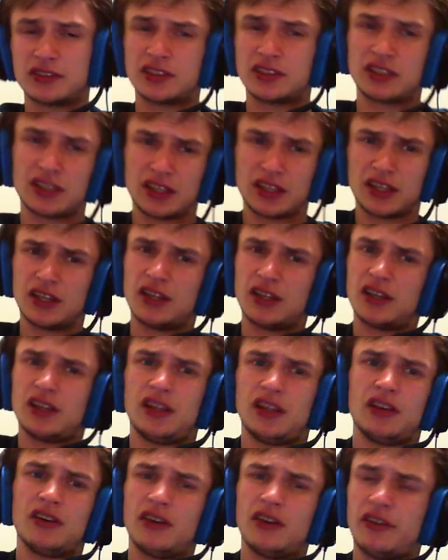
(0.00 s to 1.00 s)
You
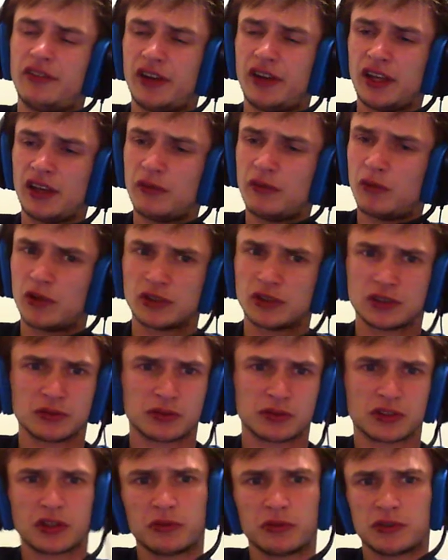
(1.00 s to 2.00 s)
know, if I get more
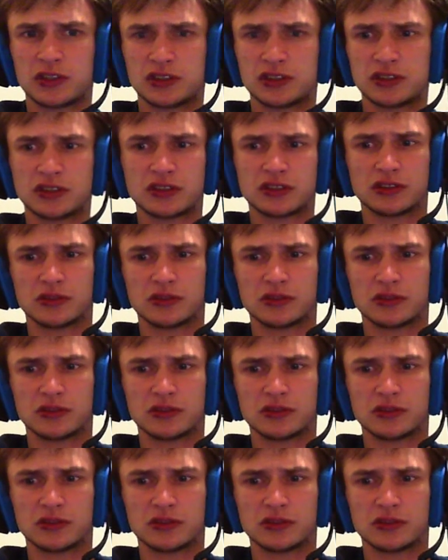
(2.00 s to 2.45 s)
subscriptions,